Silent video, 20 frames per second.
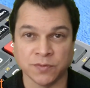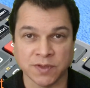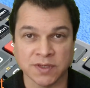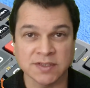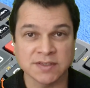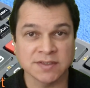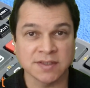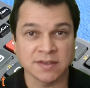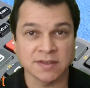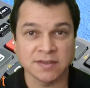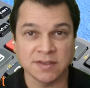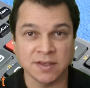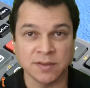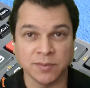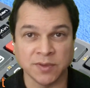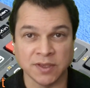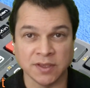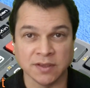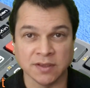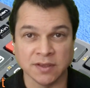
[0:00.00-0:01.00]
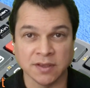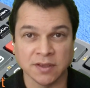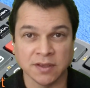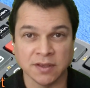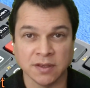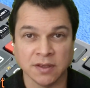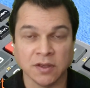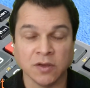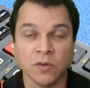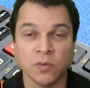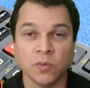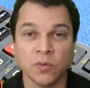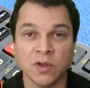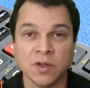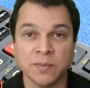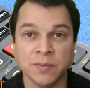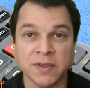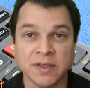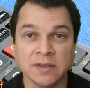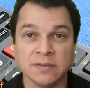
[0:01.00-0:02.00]
to fix the TV
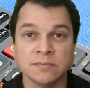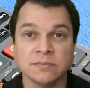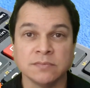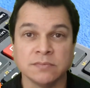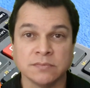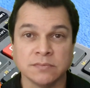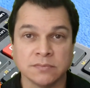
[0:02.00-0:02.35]
will be,